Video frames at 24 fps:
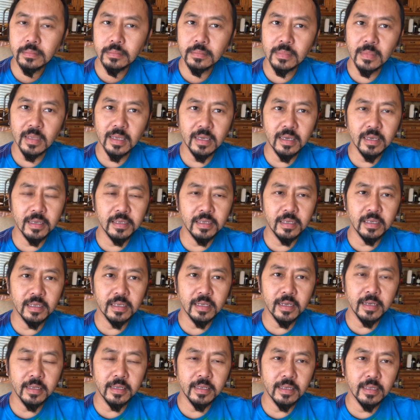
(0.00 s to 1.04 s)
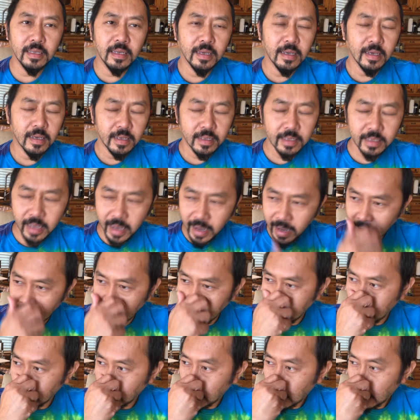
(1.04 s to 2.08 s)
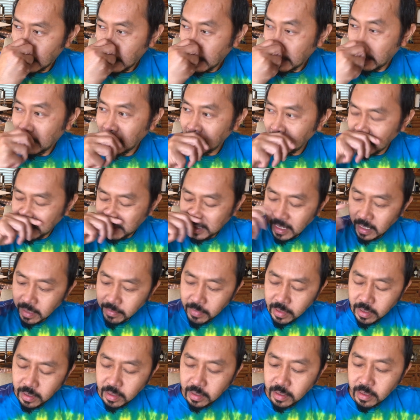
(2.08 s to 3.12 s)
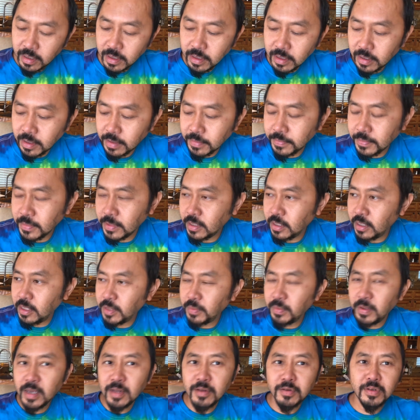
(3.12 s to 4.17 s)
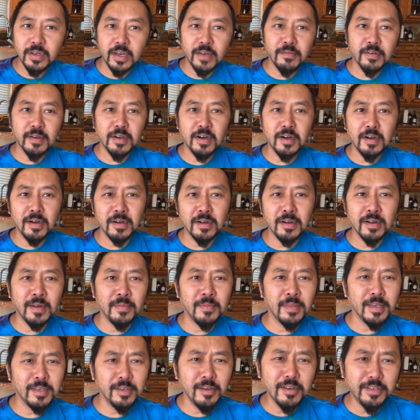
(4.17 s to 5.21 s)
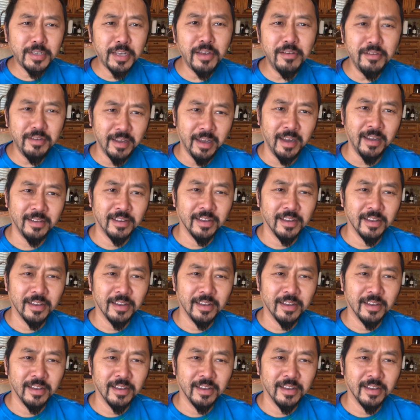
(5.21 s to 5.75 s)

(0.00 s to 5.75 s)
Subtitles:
Because he's like, Daddy, can you take me, teach me how to drive a car? I'm like, you're too young to